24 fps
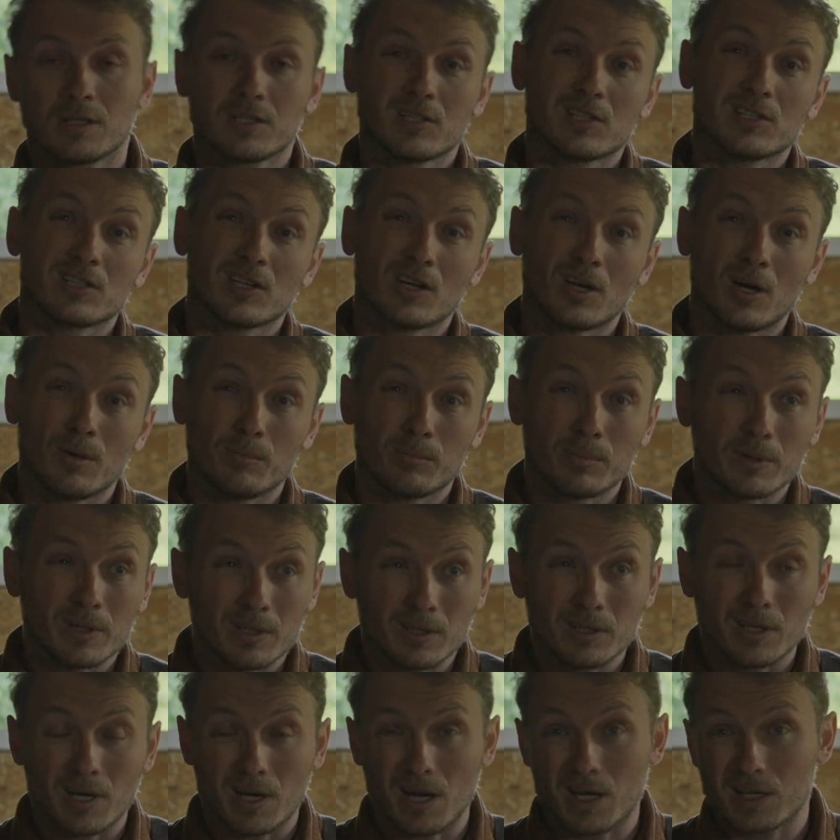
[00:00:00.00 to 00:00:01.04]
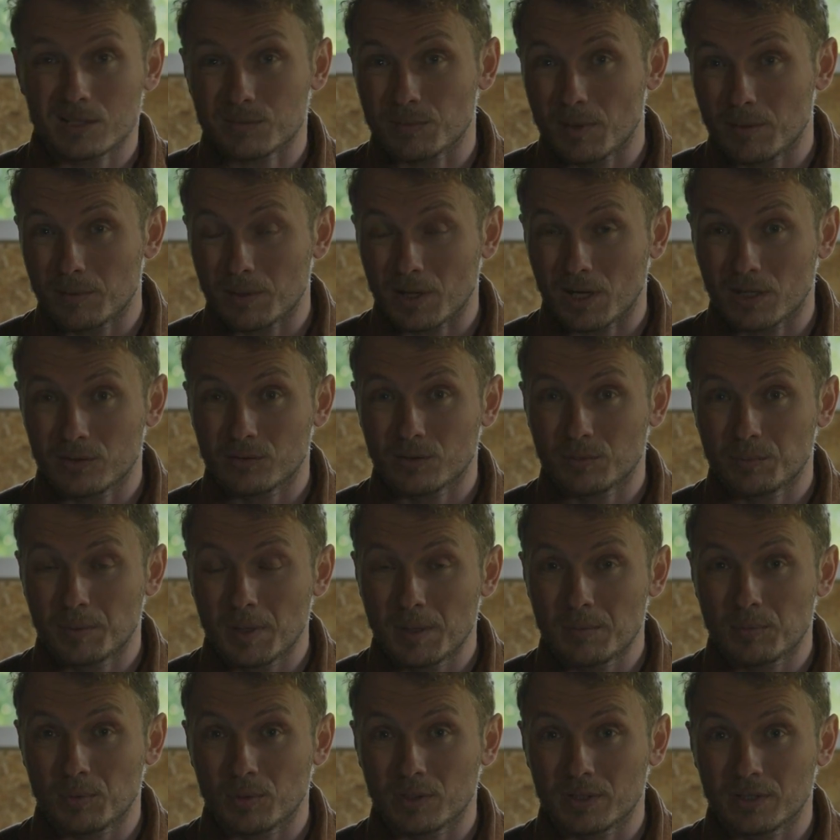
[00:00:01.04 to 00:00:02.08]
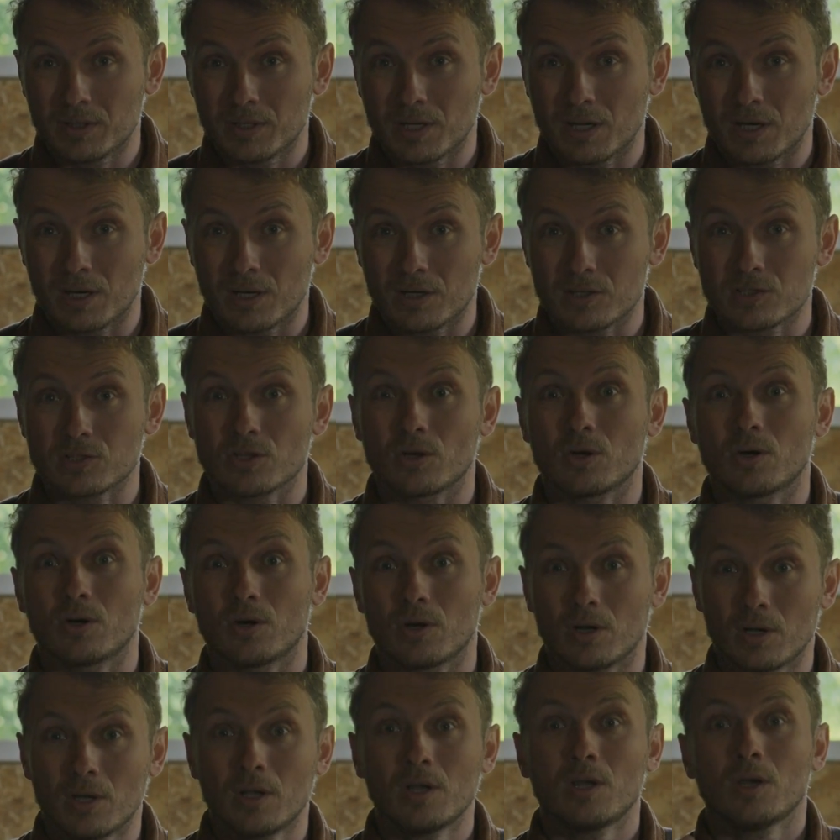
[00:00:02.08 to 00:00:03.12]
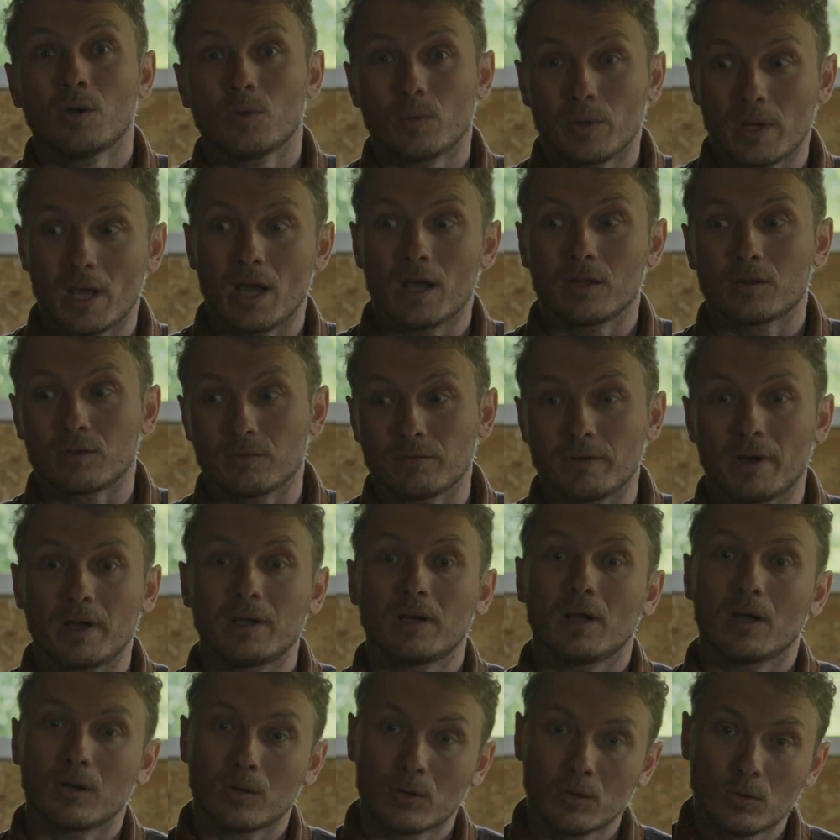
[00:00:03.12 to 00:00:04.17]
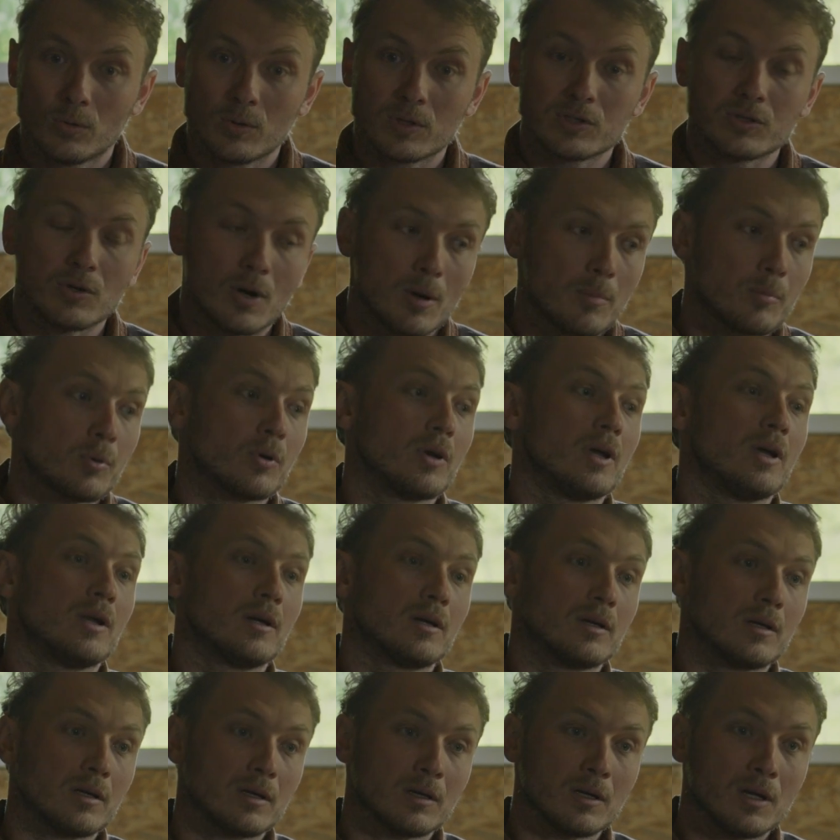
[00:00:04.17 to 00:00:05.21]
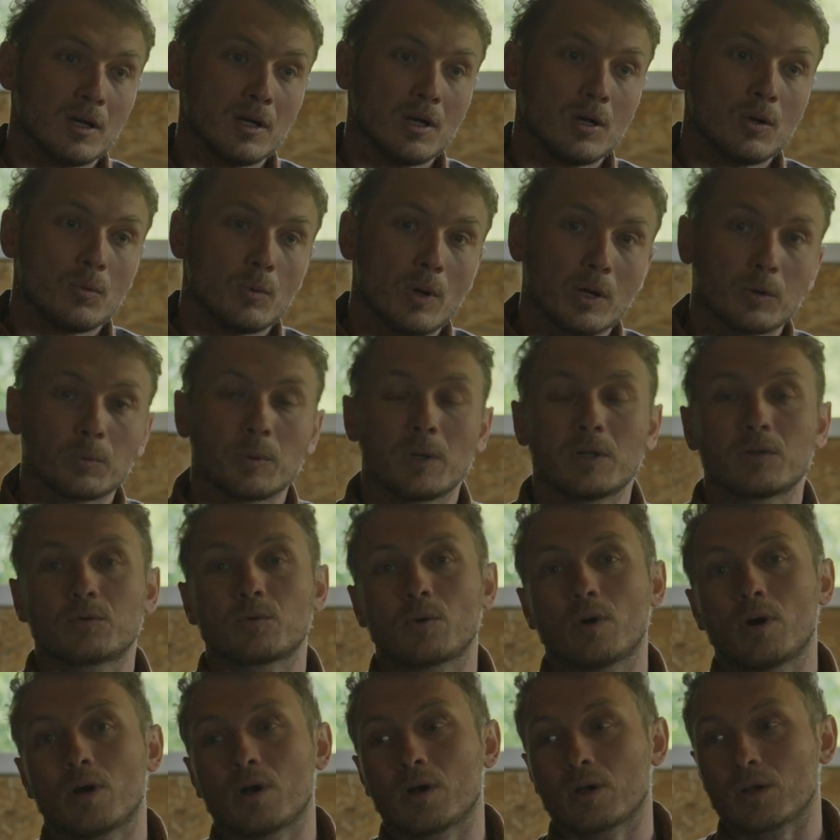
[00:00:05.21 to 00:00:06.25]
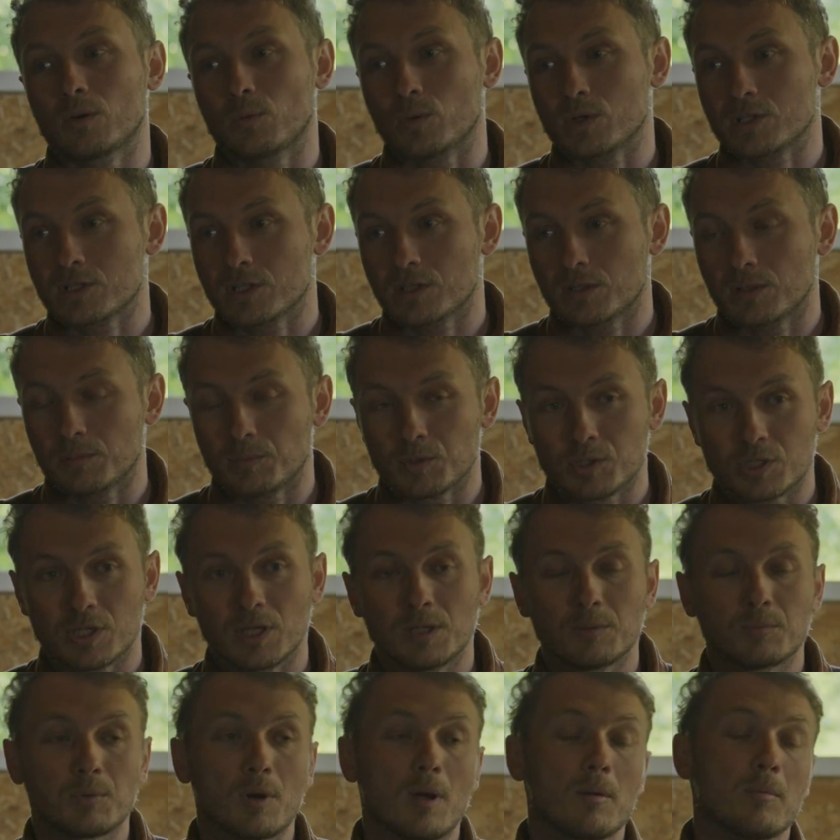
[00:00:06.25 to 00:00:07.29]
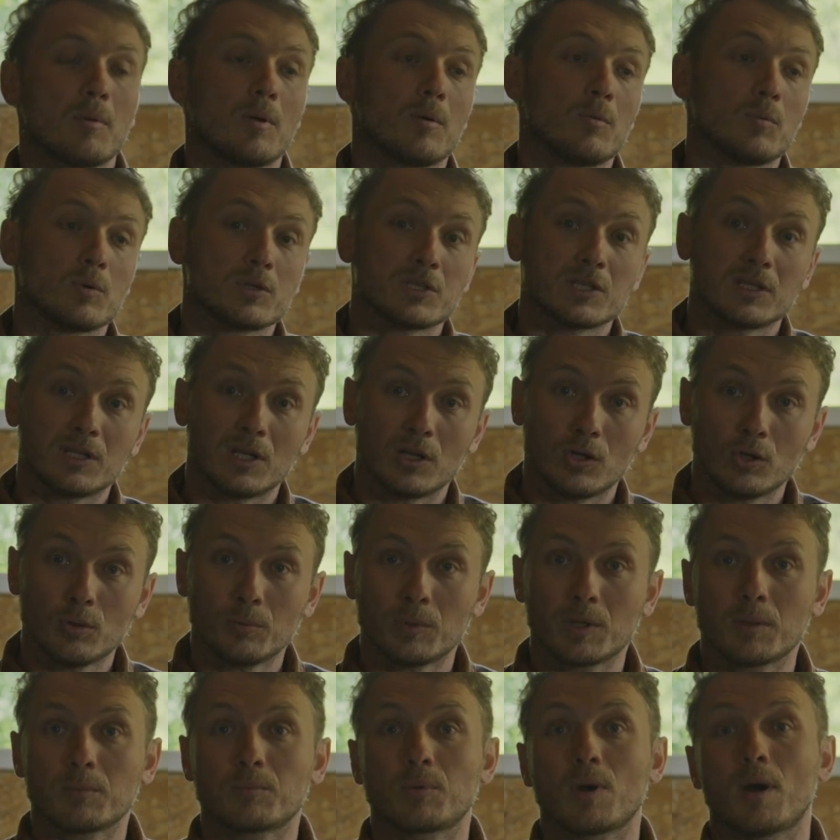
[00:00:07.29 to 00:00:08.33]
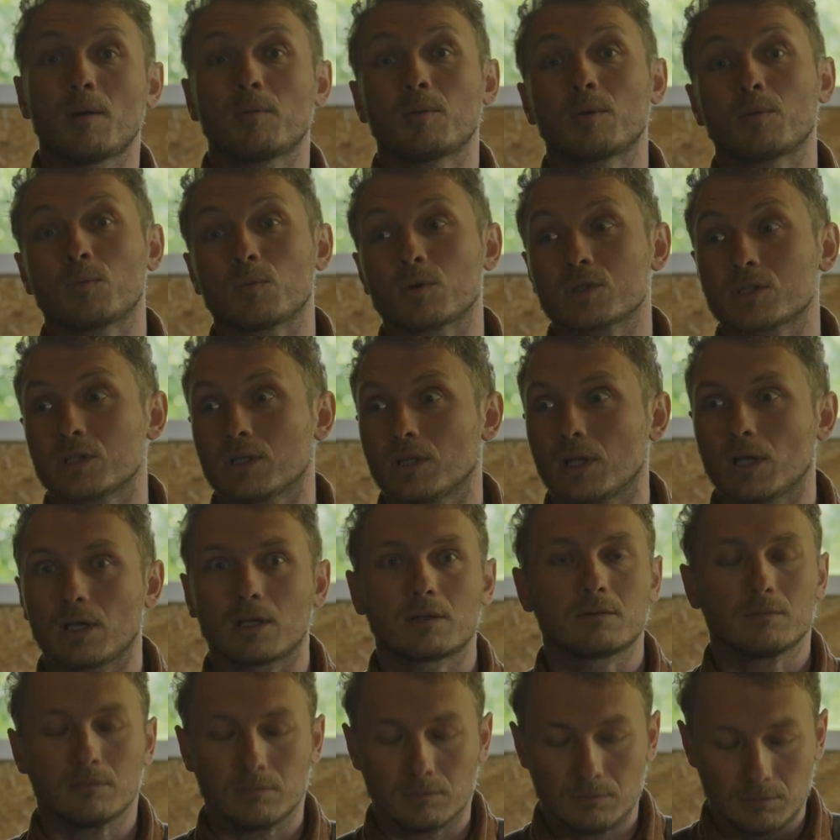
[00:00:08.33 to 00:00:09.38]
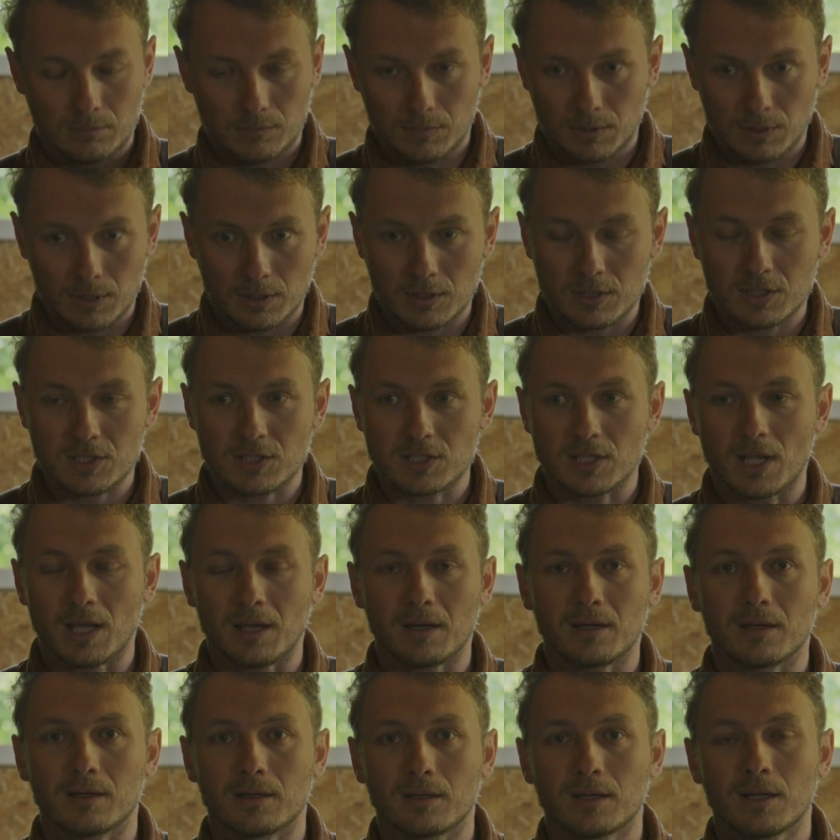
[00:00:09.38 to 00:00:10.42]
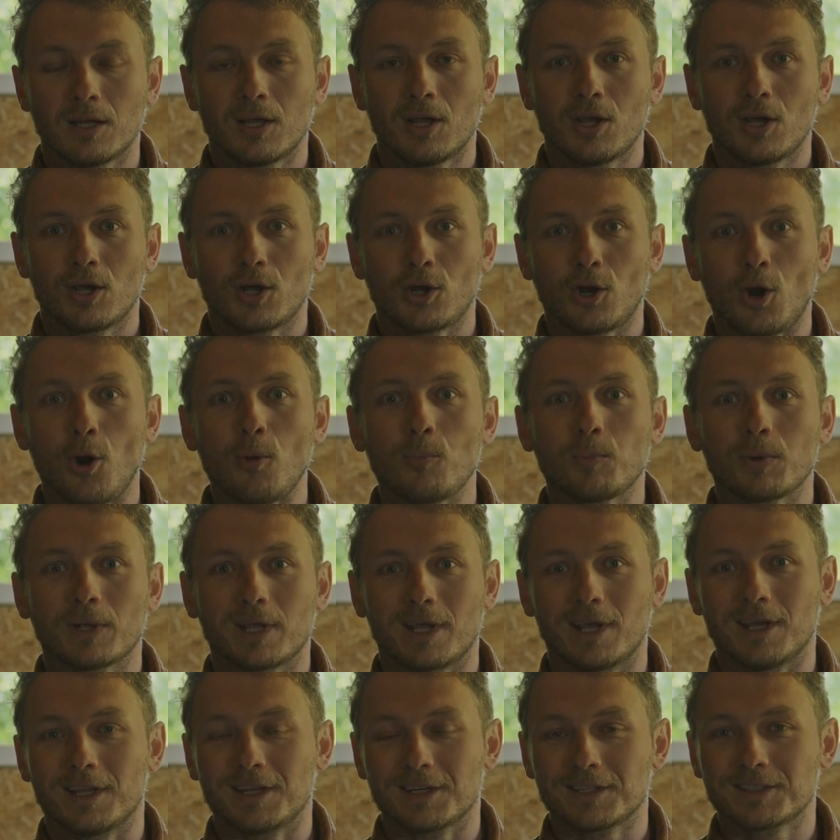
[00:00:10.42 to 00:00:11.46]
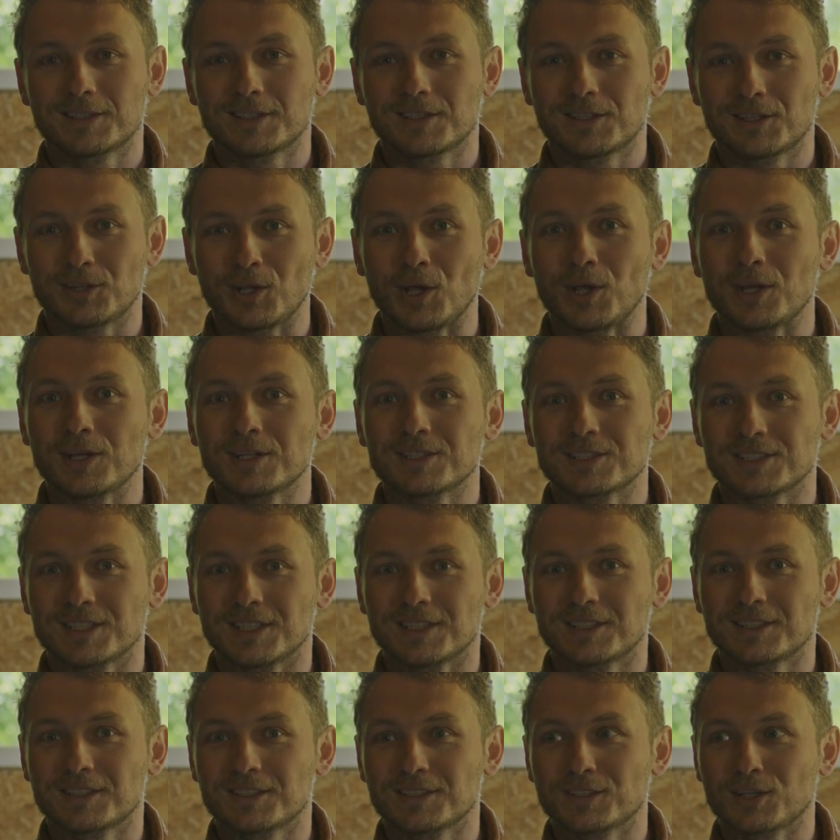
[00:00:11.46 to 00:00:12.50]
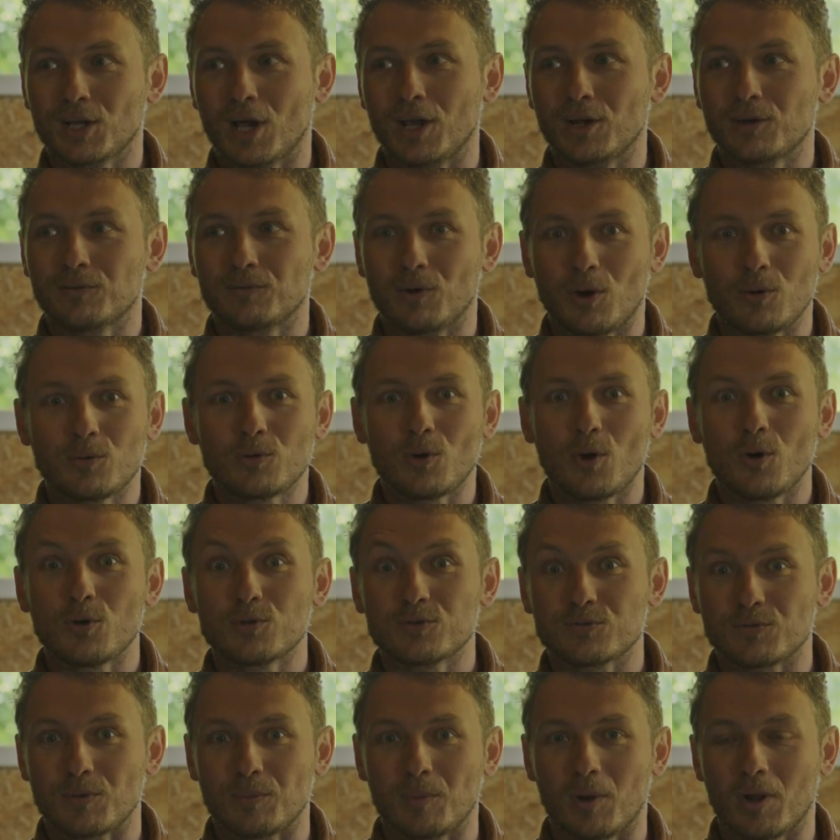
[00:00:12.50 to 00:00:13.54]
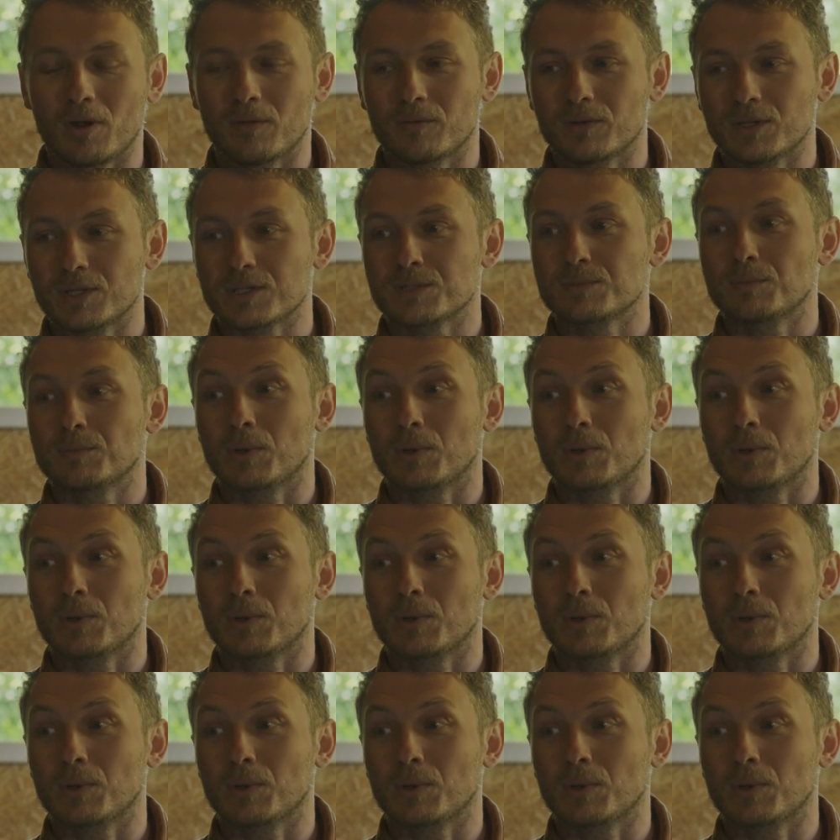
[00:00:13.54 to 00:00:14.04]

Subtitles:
This is a company that has maybe 100 people in there, so we had to find out who was the operator, what went wrong, was it the machine problem, was it the aluminum problem, was it like insane complicated things that kind of arose from all of this.